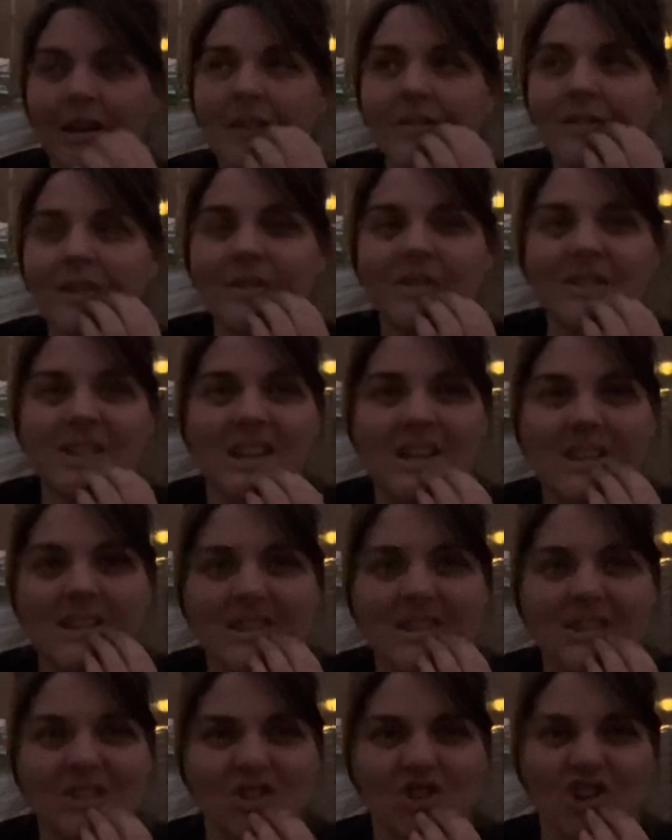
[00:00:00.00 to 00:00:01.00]
15
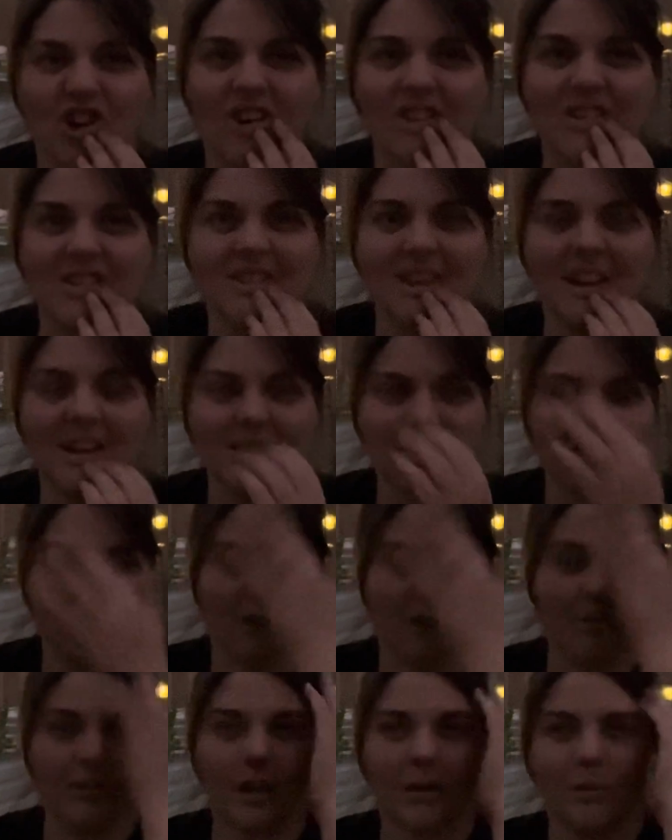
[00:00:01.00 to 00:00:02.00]
starts last
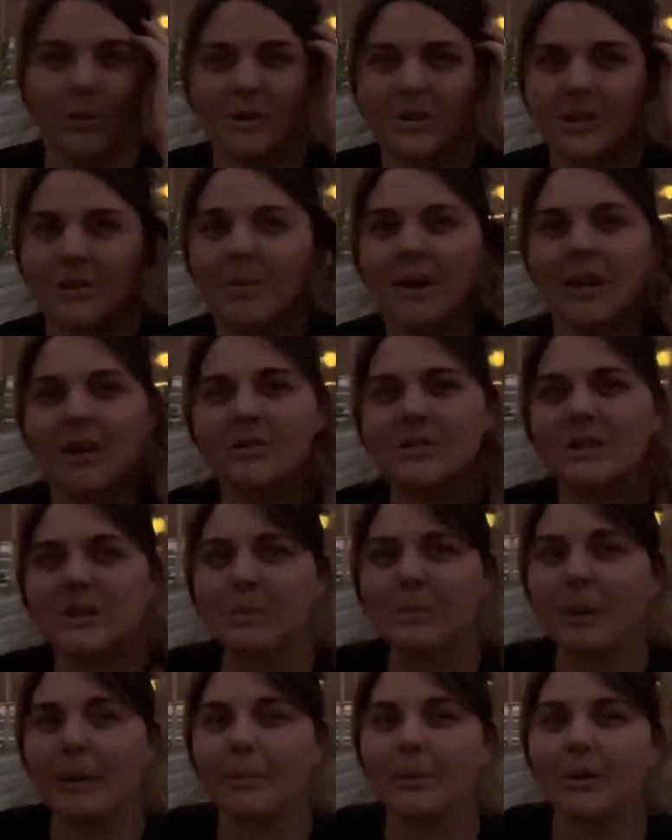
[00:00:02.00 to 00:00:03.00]
year that were tomatoes and
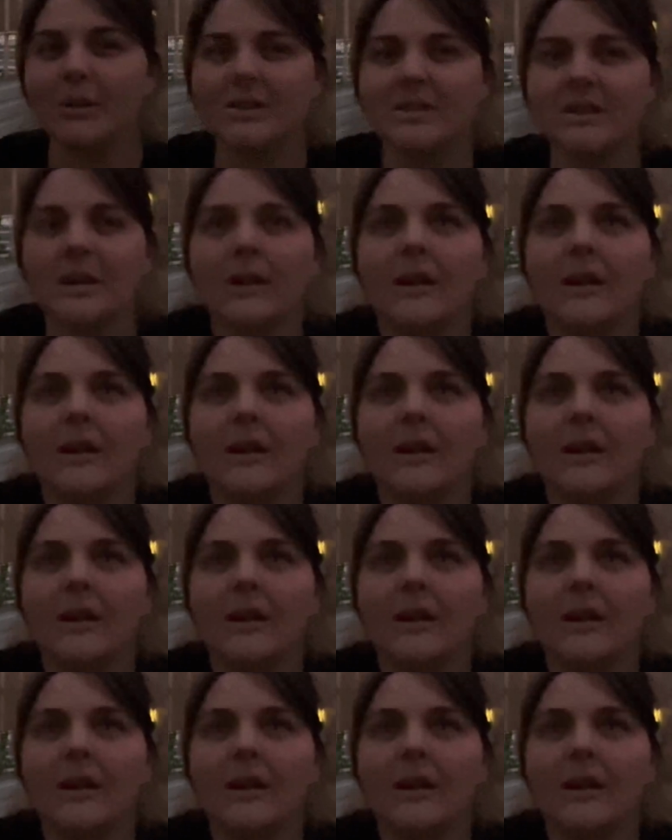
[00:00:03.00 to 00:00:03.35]
peppers.